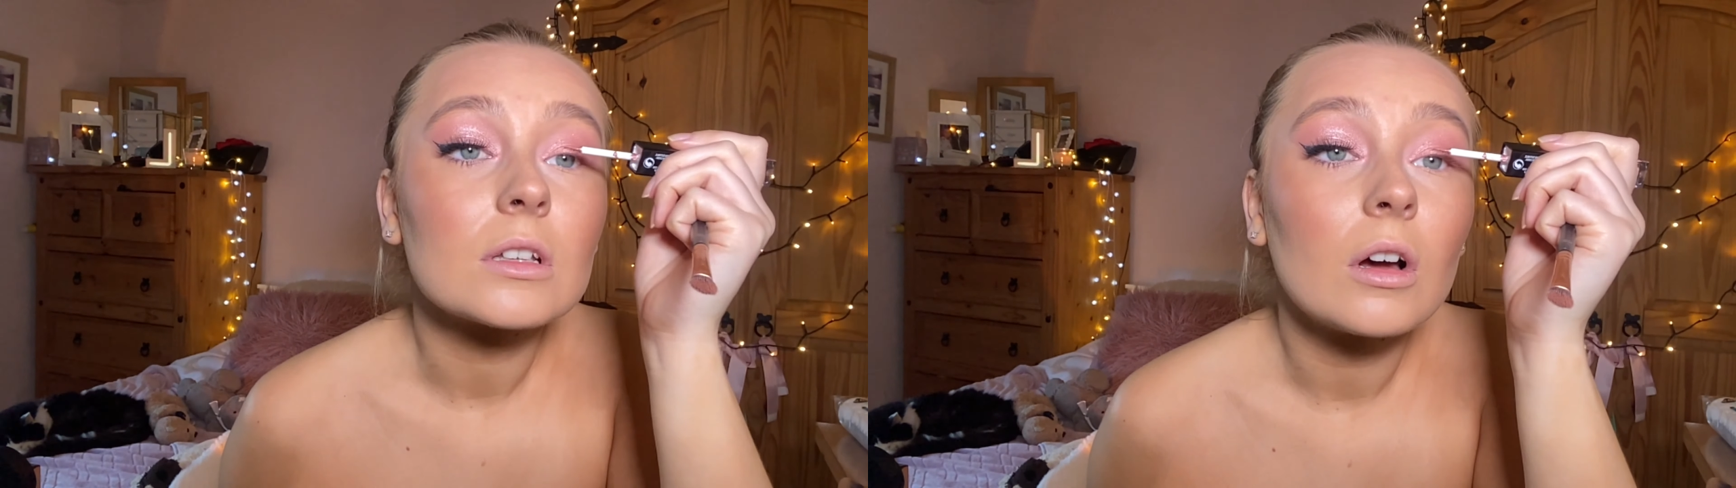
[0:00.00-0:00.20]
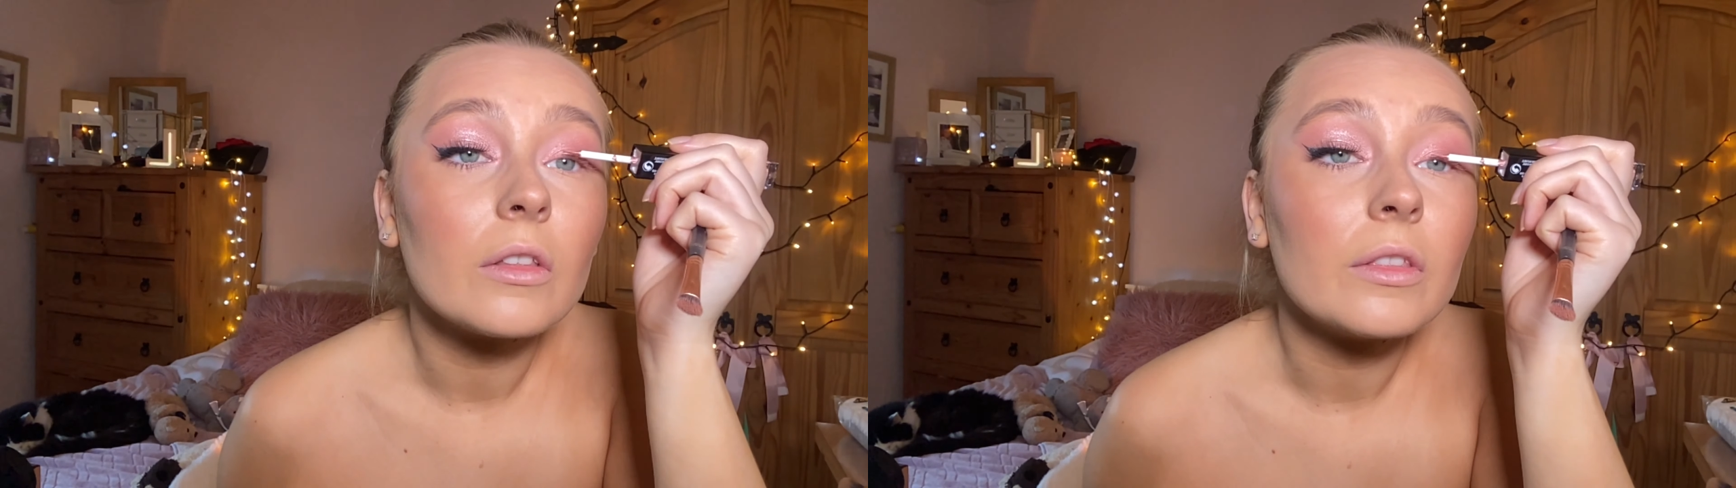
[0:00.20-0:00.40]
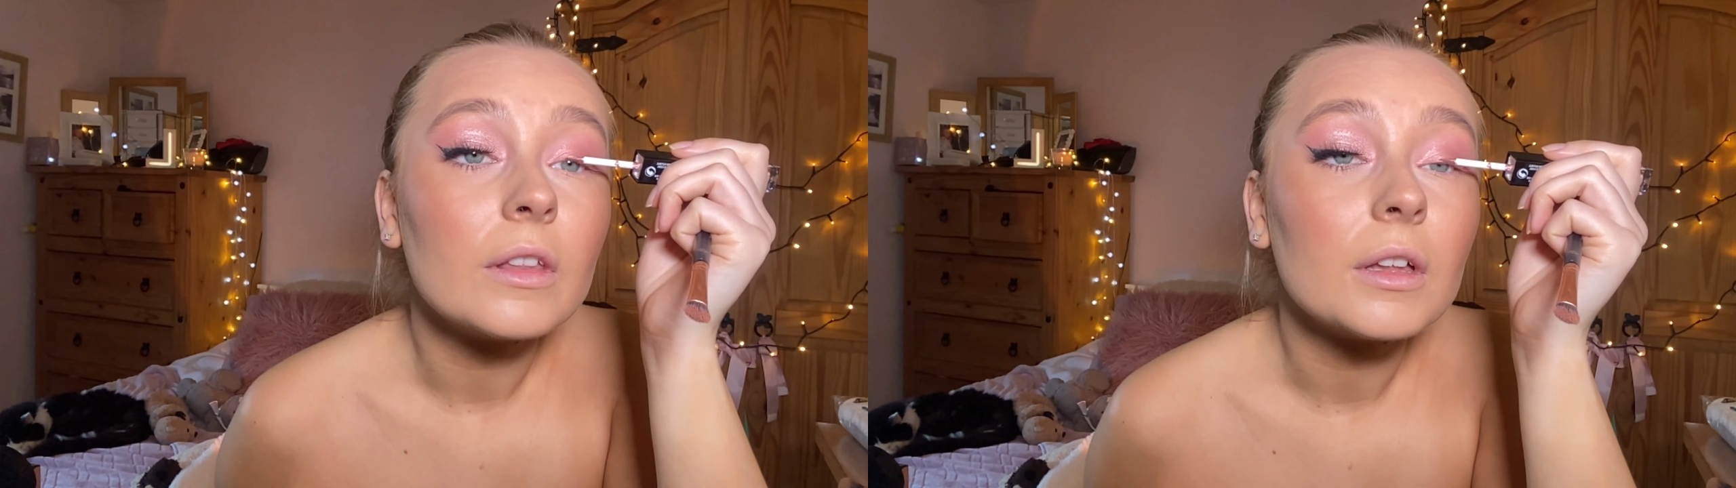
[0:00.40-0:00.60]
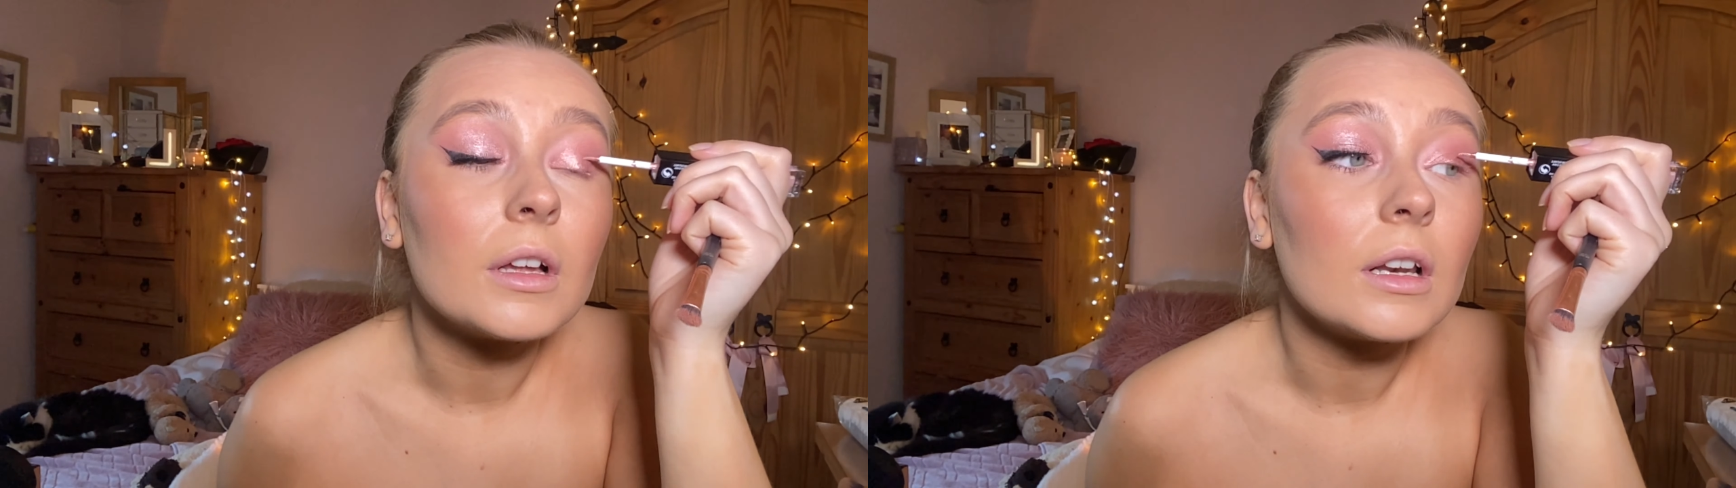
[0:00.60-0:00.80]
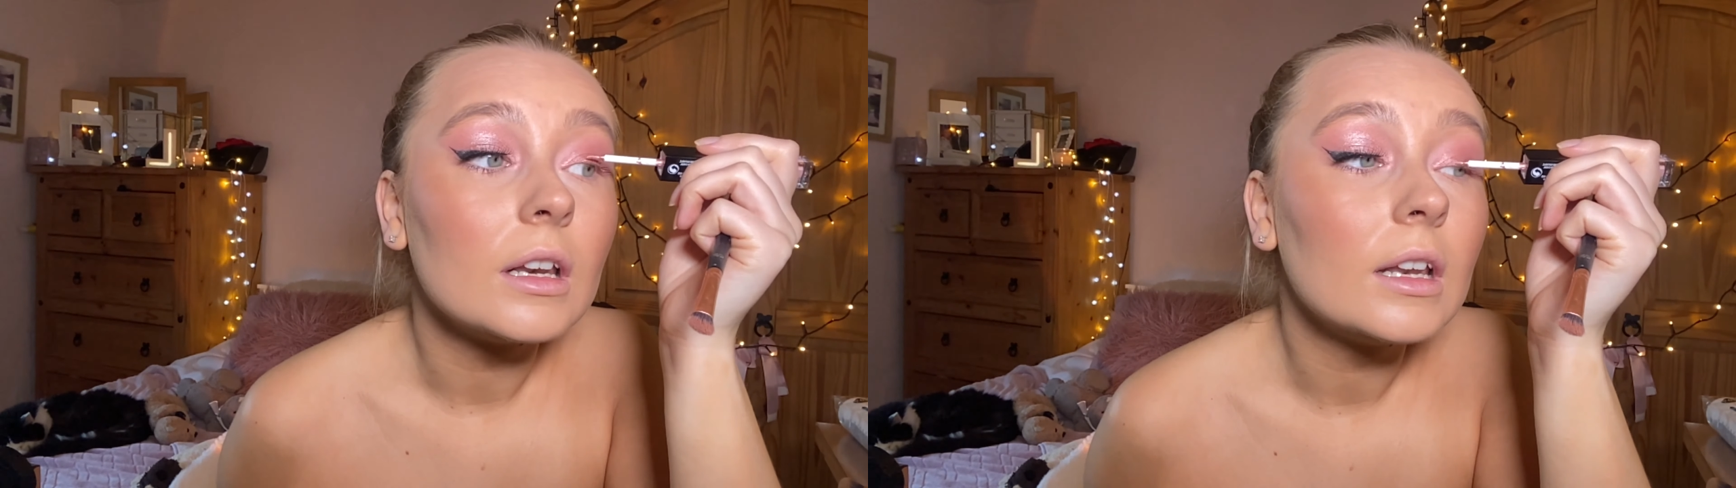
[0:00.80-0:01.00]
on the
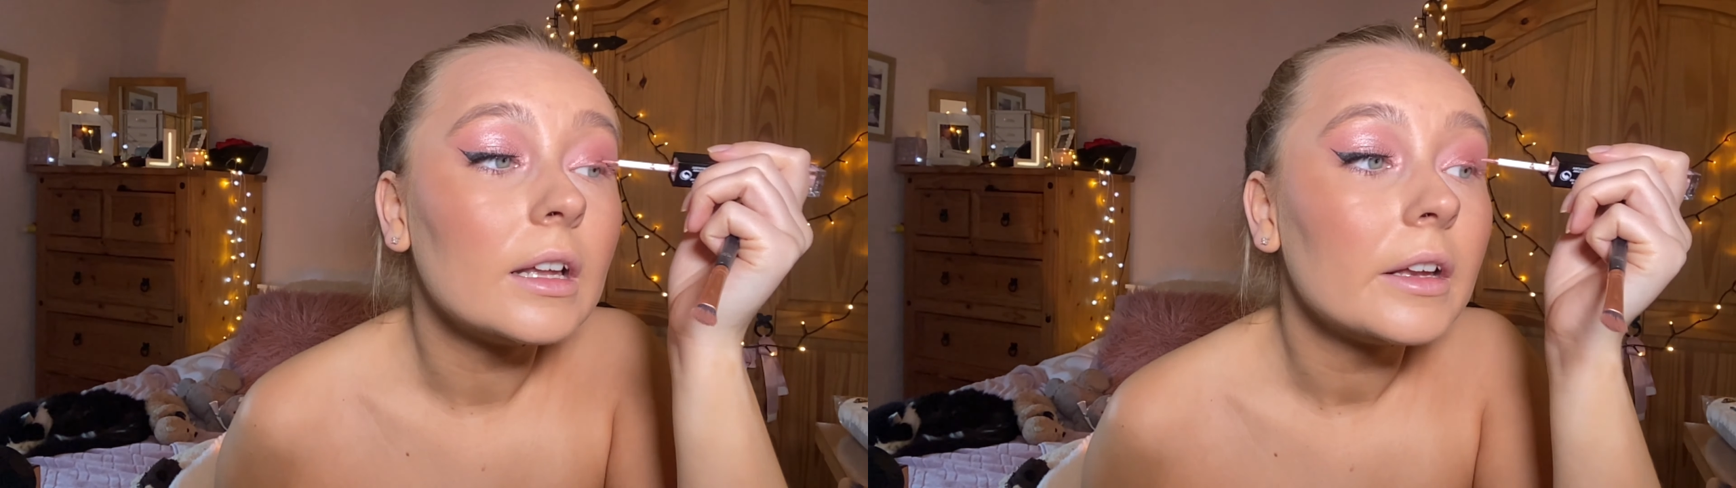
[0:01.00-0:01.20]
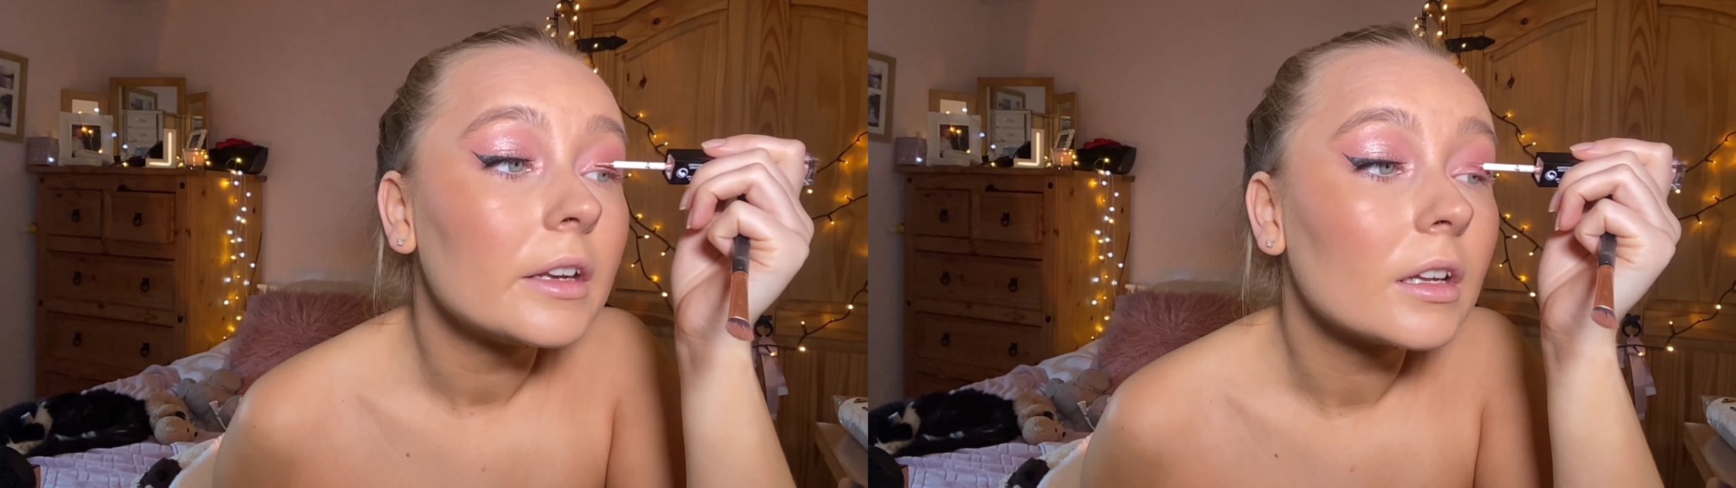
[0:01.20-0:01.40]
lid,